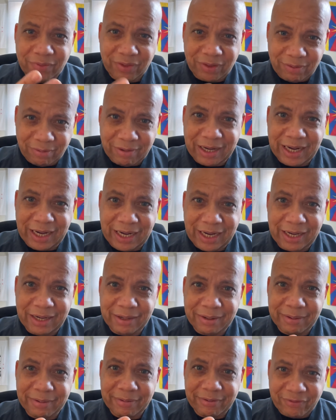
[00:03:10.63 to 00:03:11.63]
three,
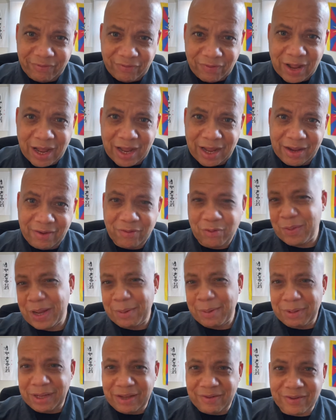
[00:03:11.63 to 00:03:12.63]
five, or
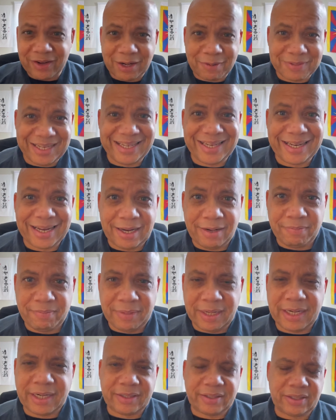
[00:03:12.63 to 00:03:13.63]
maybe even up to 10
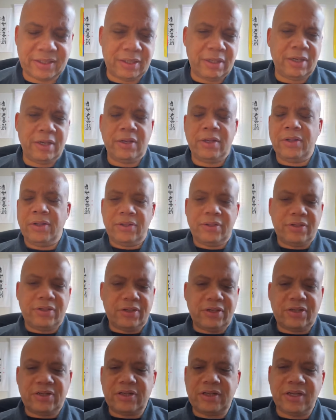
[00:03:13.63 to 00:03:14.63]
minutes
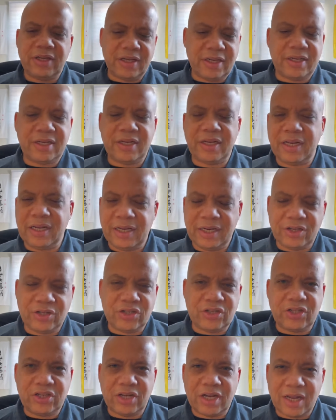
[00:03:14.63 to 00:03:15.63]
to sit and
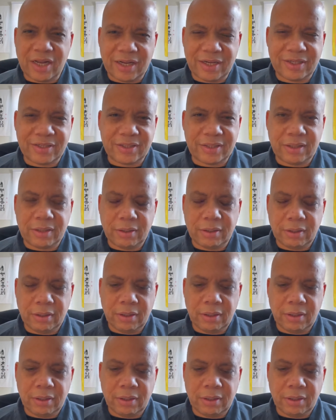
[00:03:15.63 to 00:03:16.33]
just